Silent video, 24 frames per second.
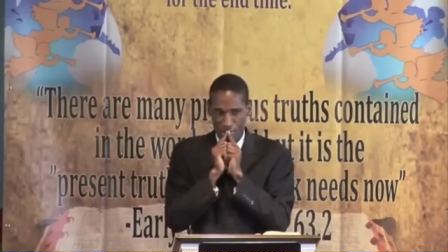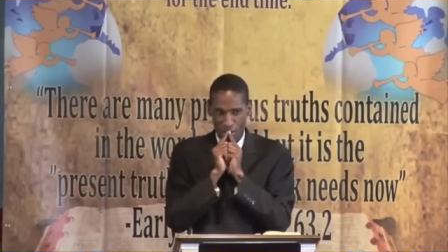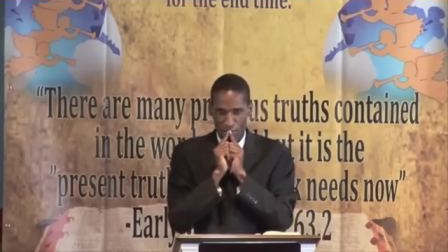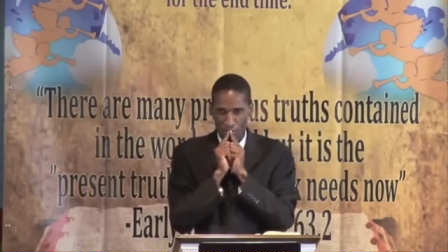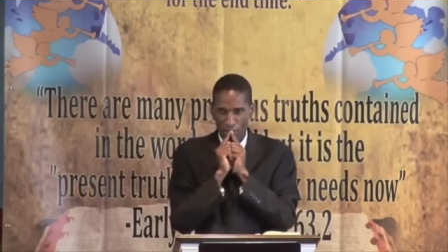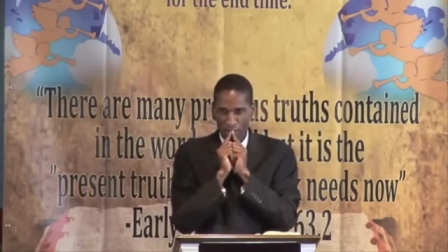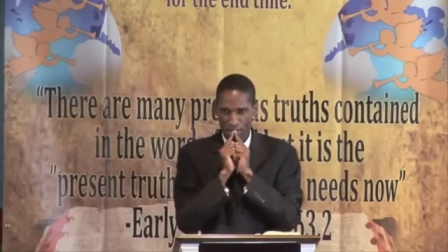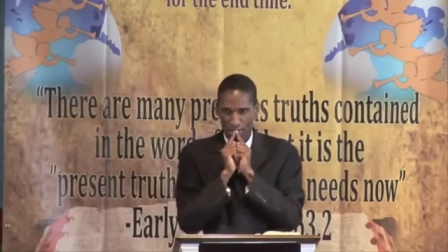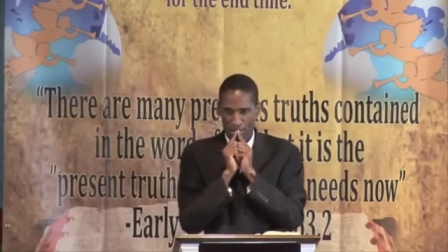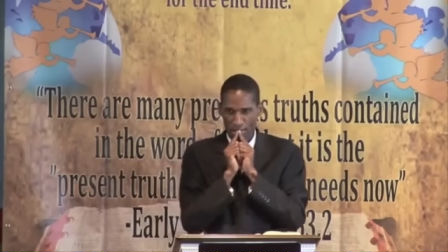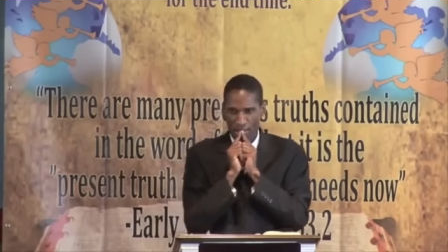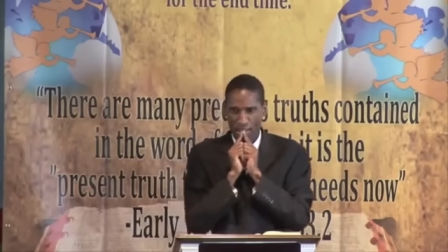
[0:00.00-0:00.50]
my
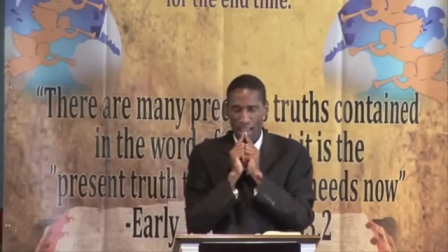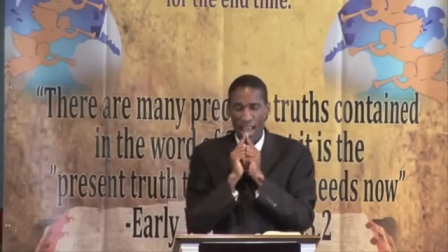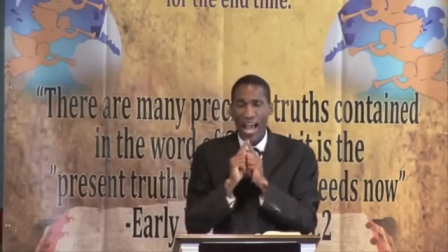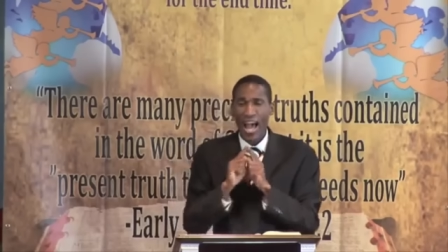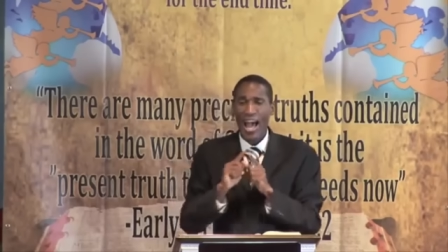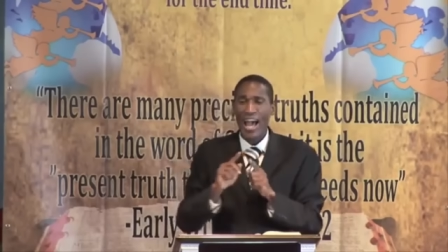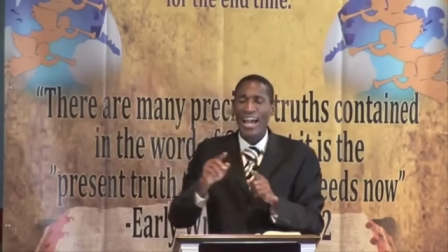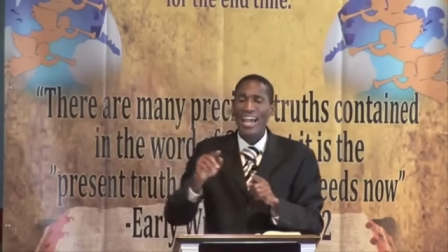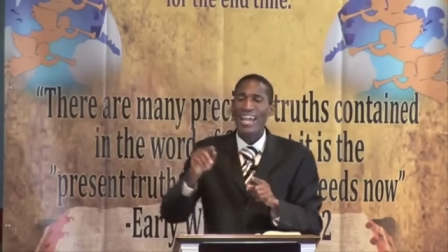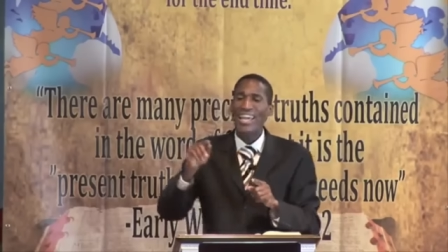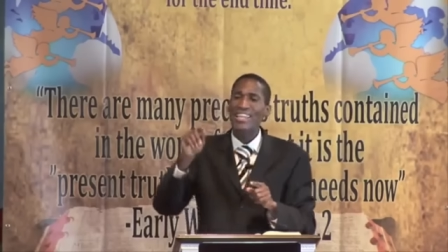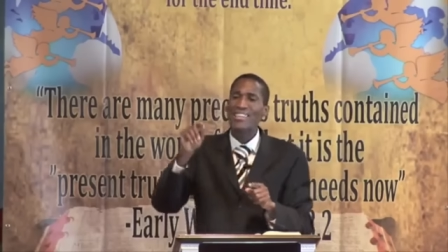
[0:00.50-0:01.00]
brothers?
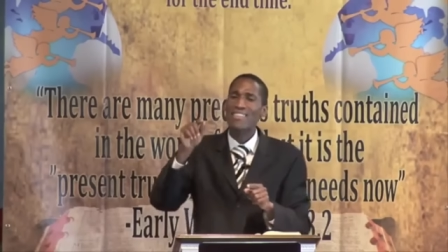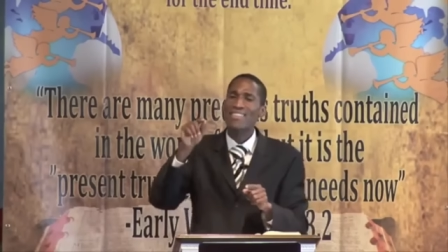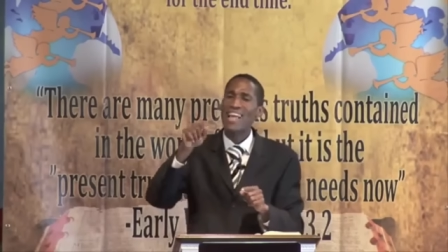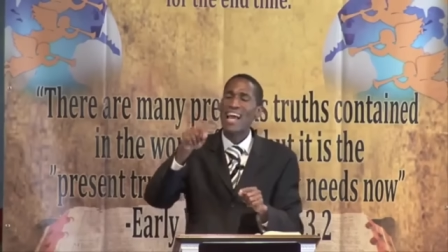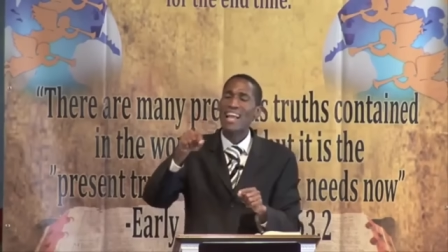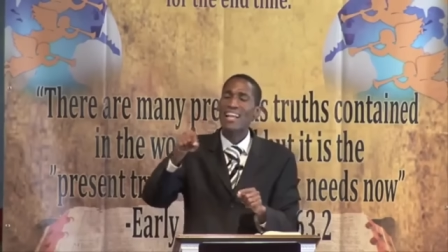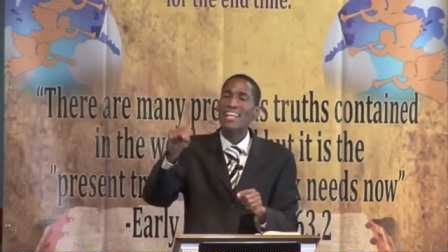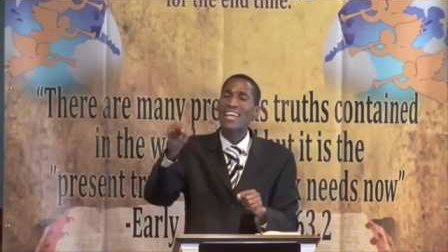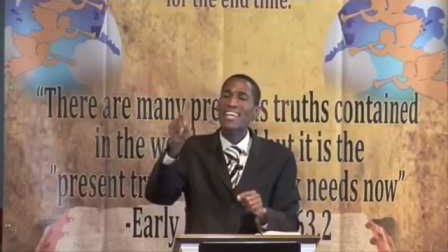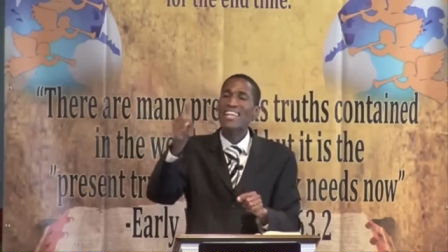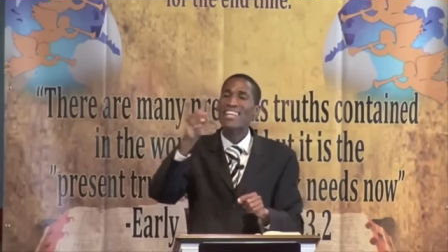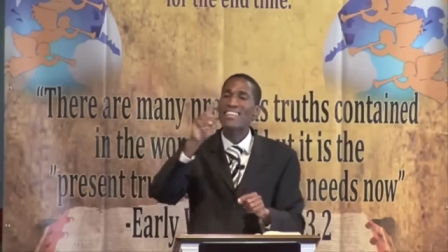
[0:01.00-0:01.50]
Is
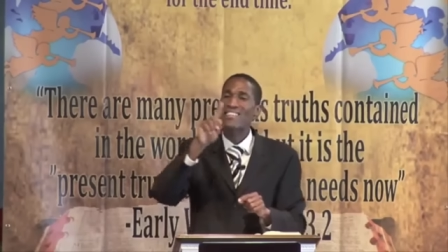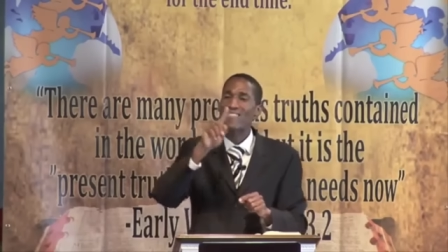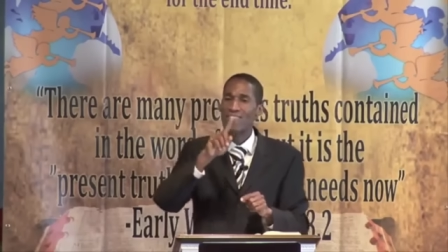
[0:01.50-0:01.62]
that going to